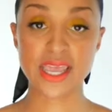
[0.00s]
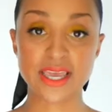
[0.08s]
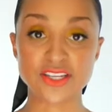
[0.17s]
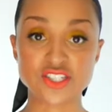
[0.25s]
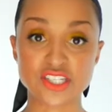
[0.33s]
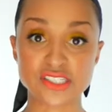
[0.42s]

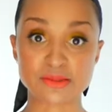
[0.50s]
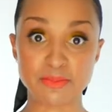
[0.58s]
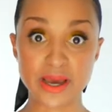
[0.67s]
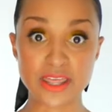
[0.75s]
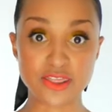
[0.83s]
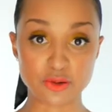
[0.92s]
and just
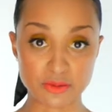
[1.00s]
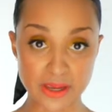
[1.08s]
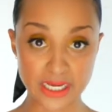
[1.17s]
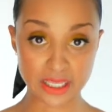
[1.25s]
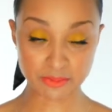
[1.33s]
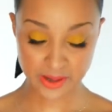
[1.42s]
button the
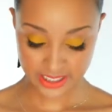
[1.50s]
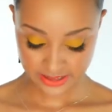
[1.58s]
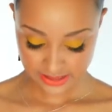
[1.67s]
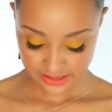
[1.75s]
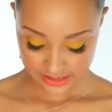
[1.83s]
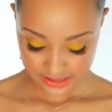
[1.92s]
remaining
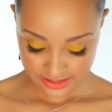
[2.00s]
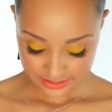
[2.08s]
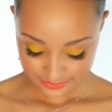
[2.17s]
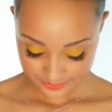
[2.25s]
buttons